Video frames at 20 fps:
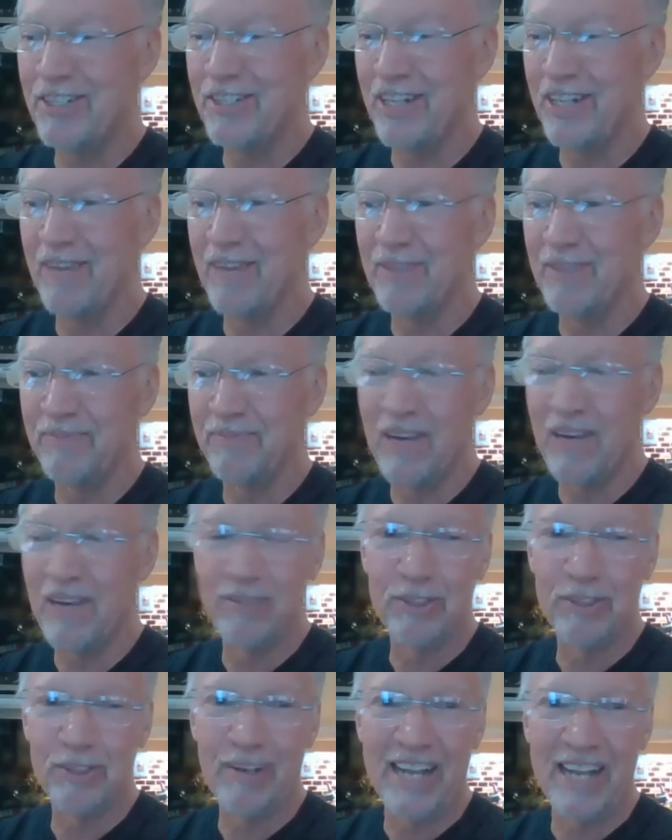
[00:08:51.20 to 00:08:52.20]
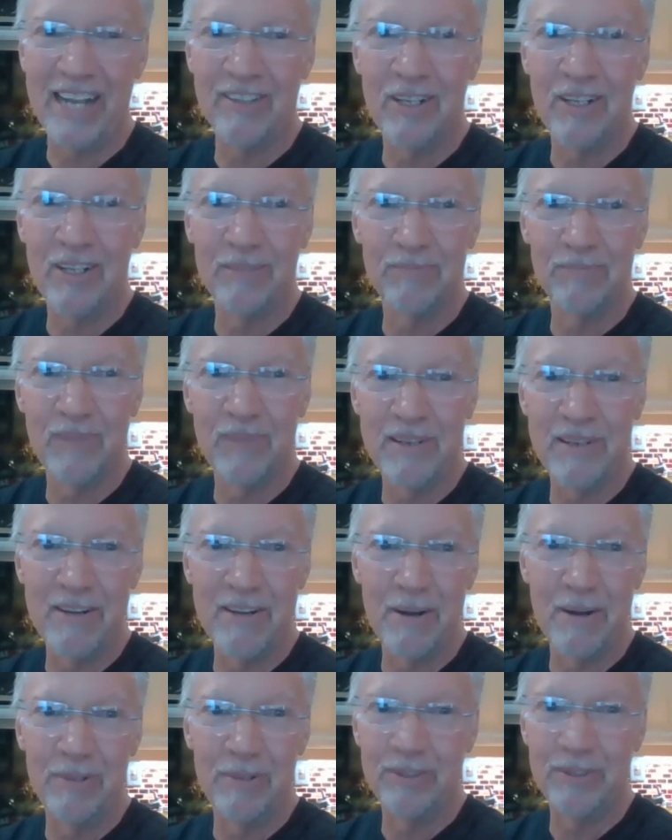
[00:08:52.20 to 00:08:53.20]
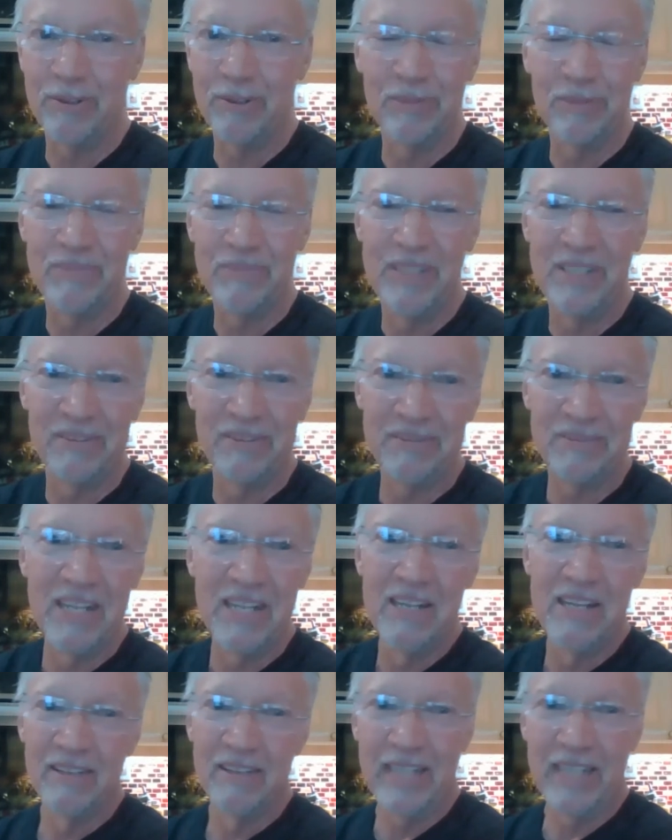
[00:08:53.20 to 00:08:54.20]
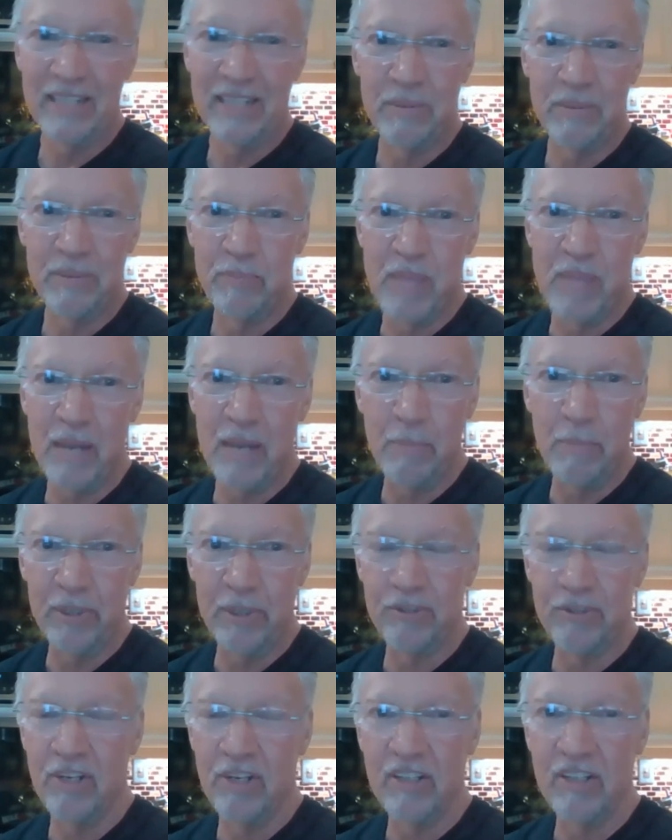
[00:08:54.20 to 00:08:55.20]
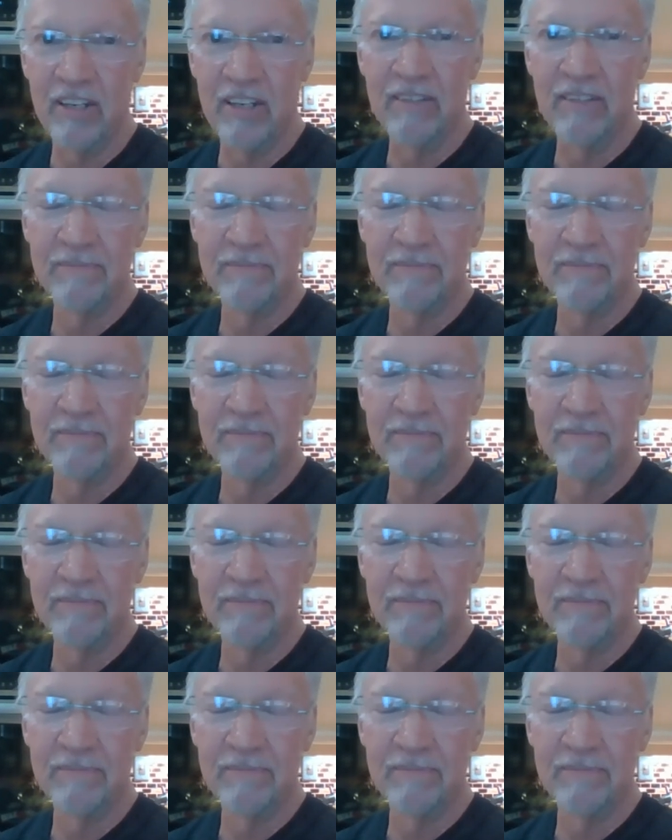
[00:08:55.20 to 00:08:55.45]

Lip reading: Every triathlon, I went to, they had a beer truck there.